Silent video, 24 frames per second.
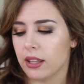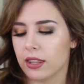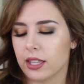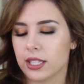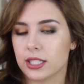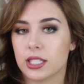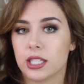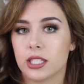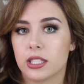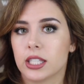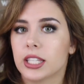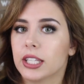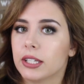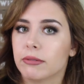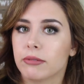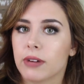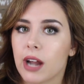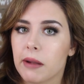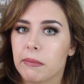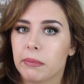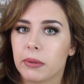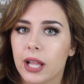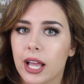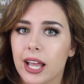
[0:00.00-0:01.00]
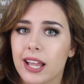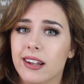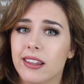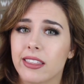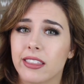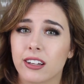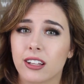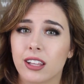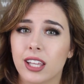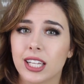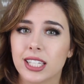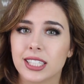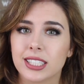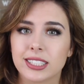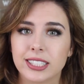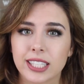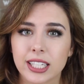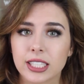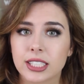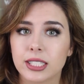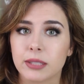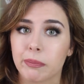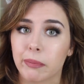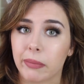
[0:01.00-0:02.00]
This is the red blend. They're like
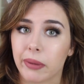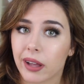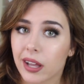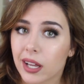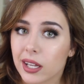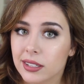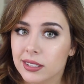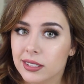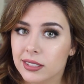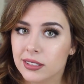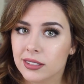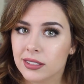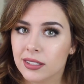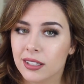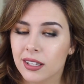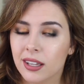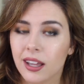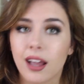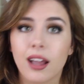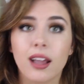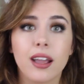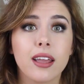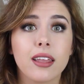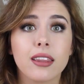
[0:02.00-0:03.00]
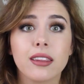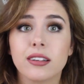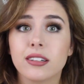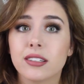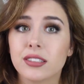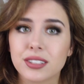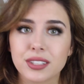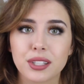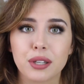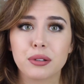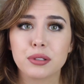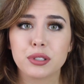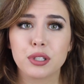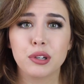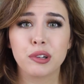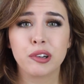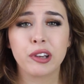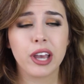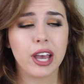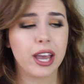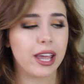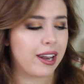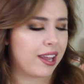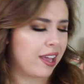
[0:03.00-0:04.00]
$6 and they're
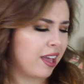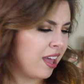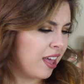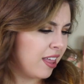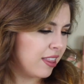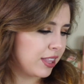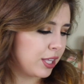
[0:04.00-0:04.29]
so good.